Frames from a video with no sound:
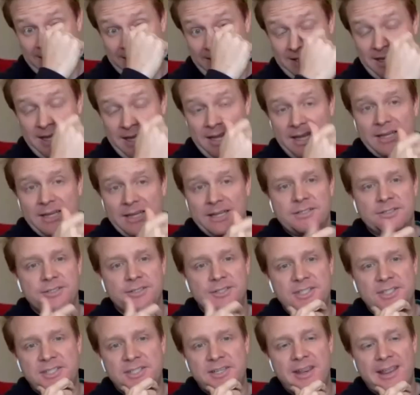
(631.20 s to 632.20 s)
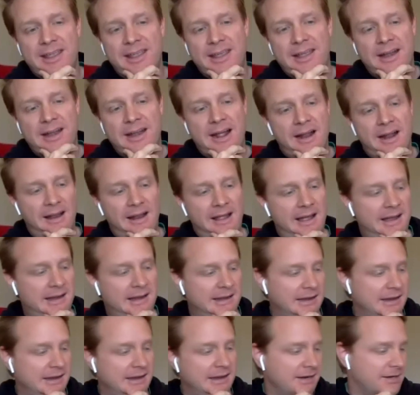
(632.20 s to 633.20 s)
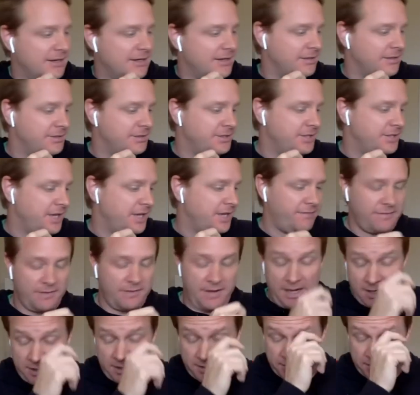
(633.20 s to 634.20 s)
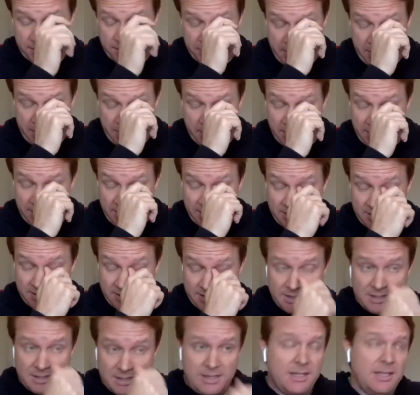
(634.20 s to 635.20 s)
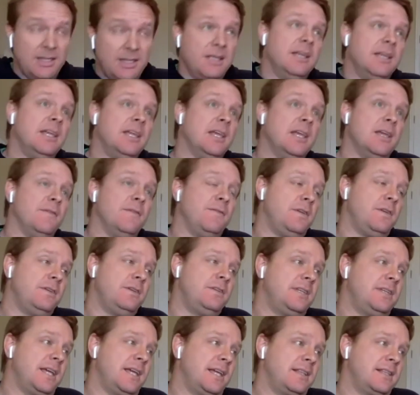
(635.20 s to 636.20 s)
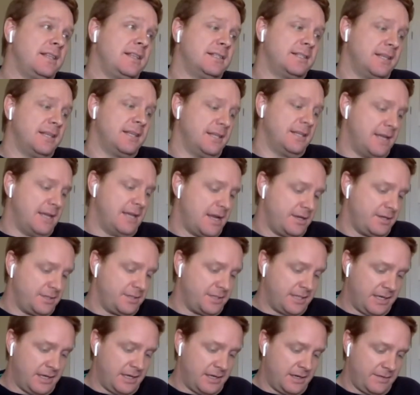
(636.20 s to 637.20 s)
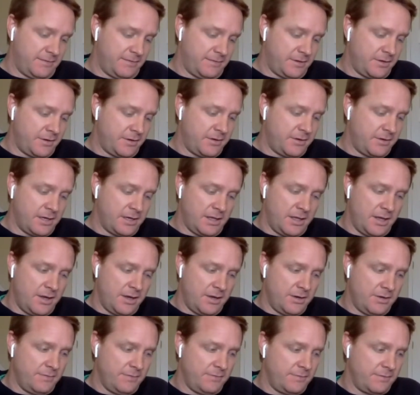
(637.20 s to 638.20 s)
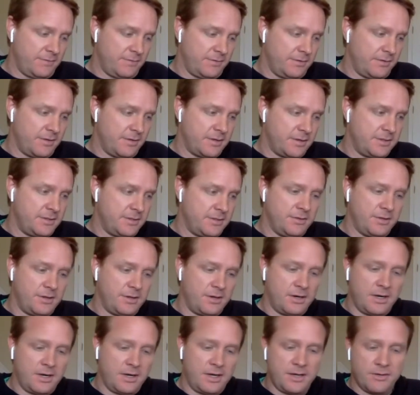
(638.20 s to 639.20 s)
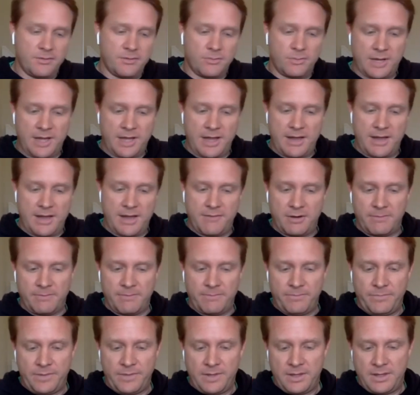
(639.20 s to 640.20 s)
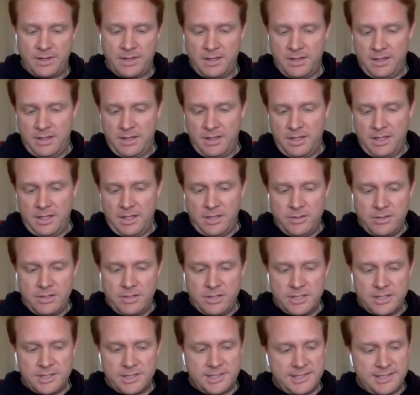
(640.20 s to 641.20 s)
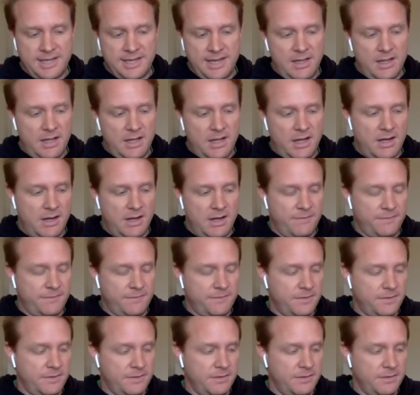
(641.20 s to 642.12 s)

uh, just thinking out loud here, Jeff and Jared. If you take this thing down yourself, you'll get a loan for the two thirty or whatever. You could sell off,